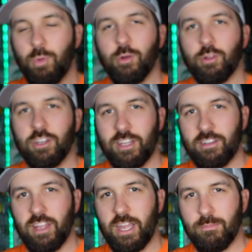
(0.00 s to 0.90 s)
We were looking
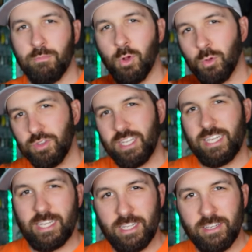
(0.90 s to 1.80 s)
to like mold it
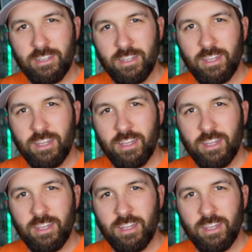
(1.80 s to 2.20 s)
in